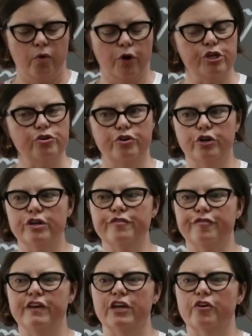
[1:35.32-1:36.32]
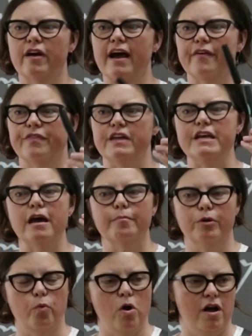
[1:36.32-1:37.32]
or you couldn't figure out the
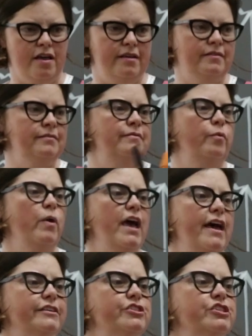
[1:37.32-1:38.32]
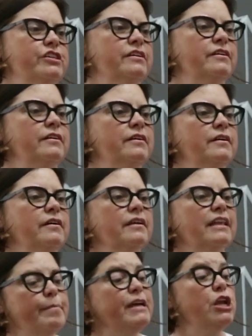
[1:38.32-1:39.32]
number 1 wedge,
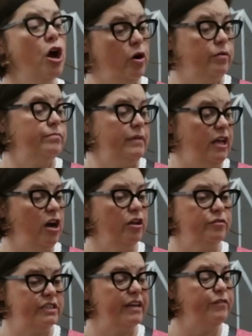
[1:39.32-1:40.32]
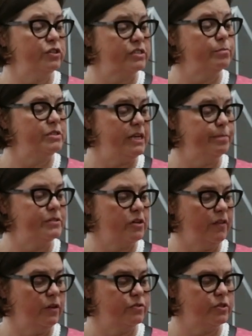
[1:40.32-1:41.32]
let me know and I'll give you some tips
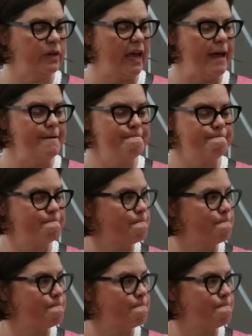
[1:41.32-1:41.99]
on those, okay?